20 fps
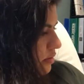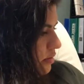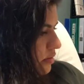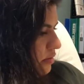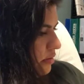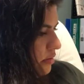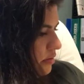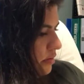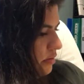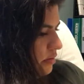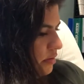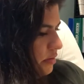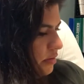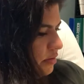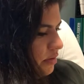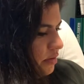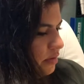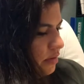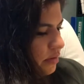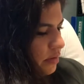
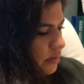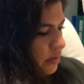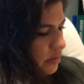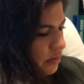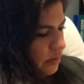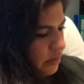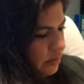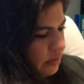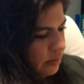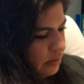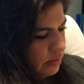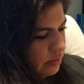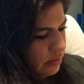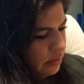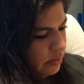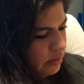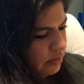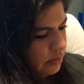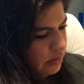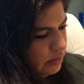
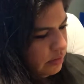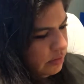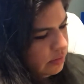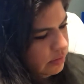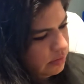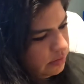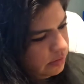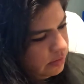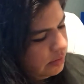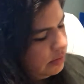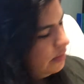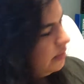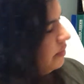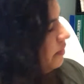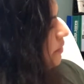[no speech]